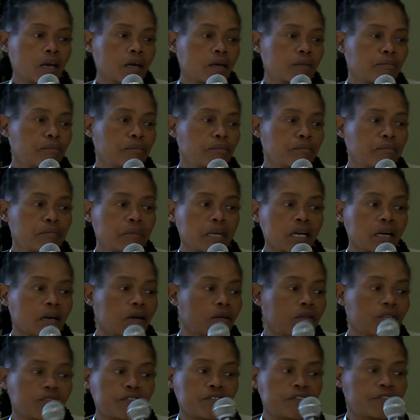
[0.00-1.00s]
middle
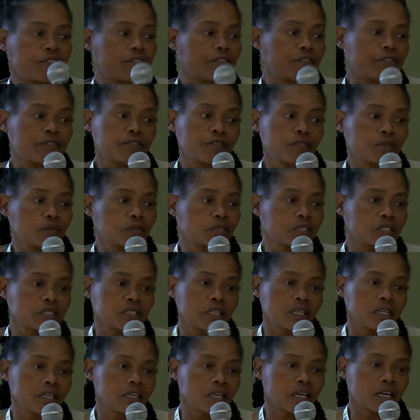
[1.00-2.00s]
of
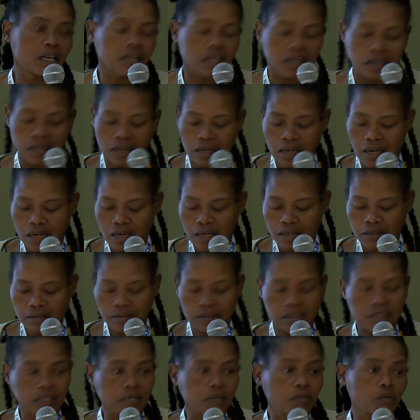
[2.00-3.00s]
Australia
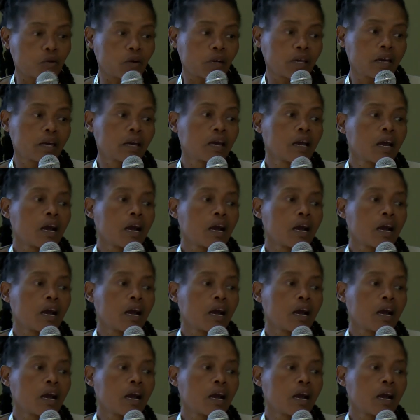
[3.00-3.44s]
somewhere.